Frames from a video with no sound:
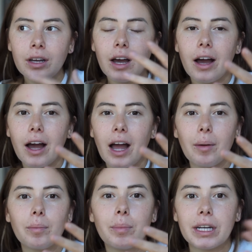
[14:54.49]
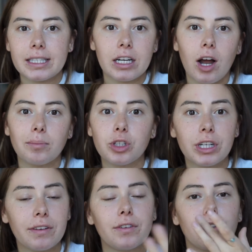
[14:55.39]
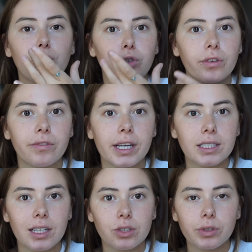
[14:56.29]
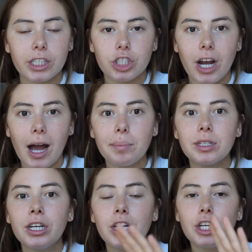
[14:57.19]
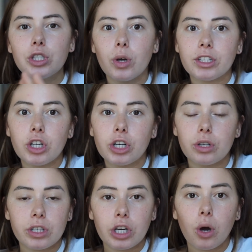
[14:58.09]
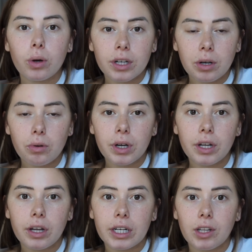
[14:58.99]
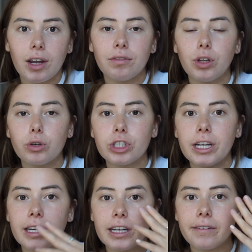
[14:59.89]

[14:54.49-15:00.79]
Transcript: but it's an option if your face gets really chapped. So I started using coconut oil and a lot of lotion, and